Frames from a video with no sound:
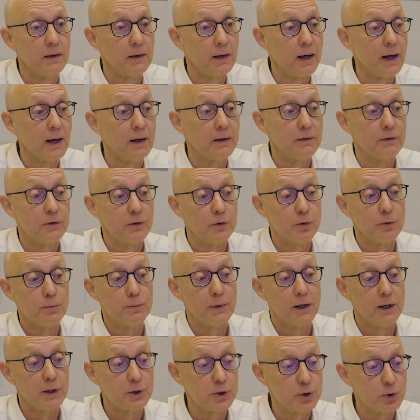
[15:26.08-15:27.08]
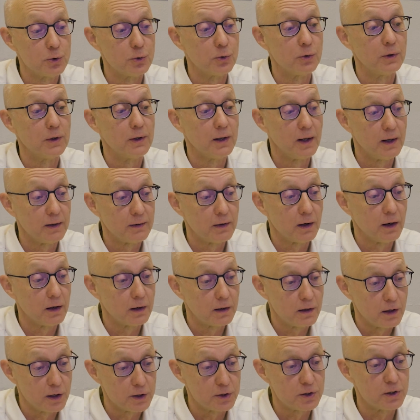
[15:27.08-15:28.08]
and to make sure that our
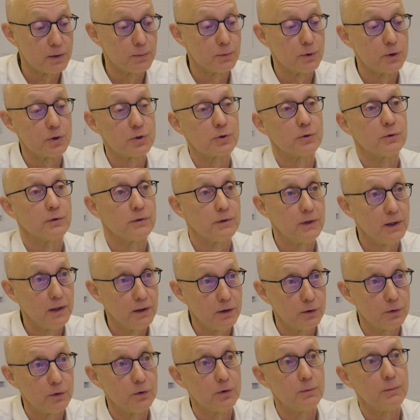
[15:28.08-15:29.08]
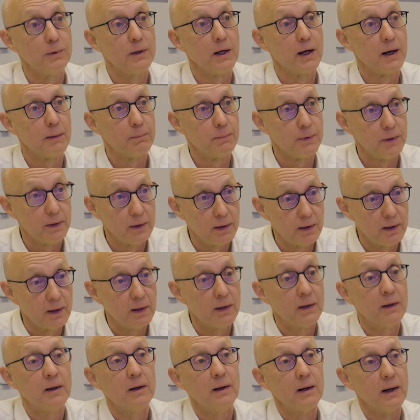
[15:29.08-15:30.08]
customers continue to be happy
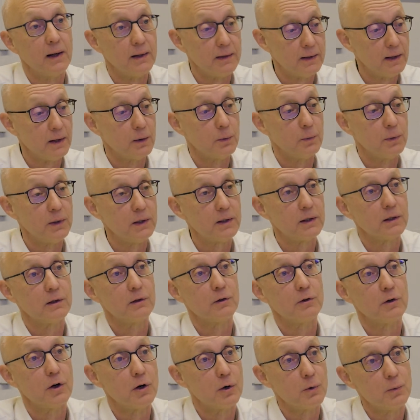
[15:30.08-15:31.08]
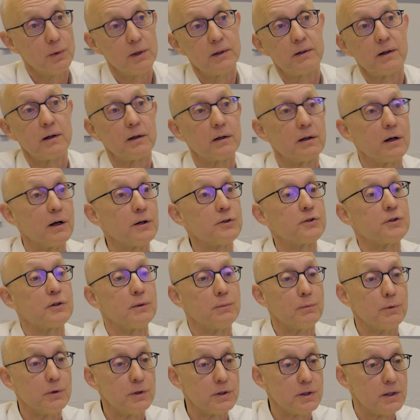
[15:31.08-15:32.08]
and that we can grow with our
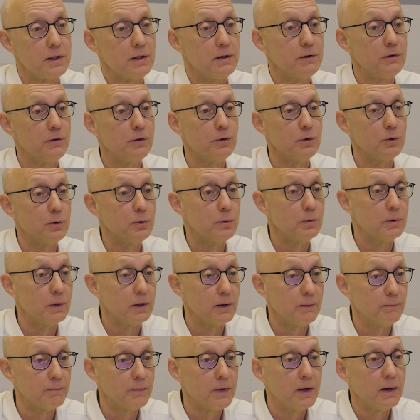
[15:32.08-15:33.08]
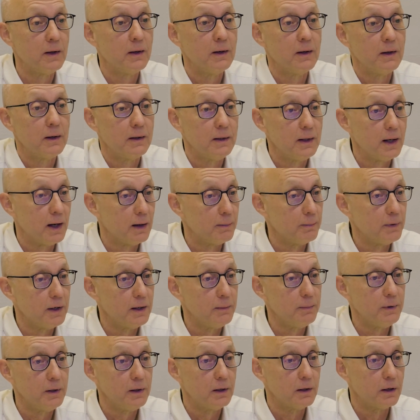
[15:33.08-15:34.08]
customers into
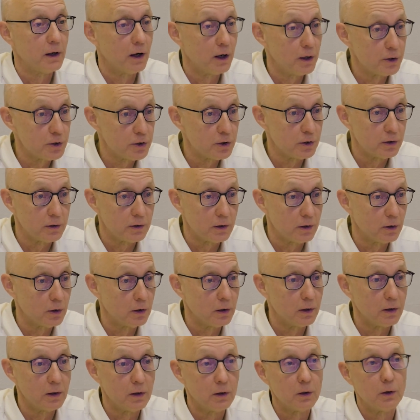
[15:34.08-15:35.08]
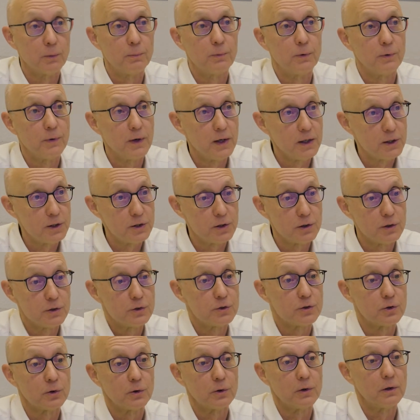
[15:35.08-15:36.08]
maybe larger
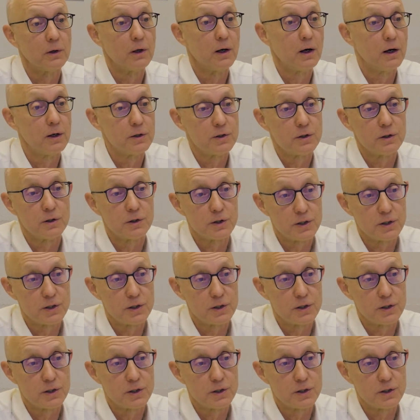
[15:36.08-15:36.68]
operations or larger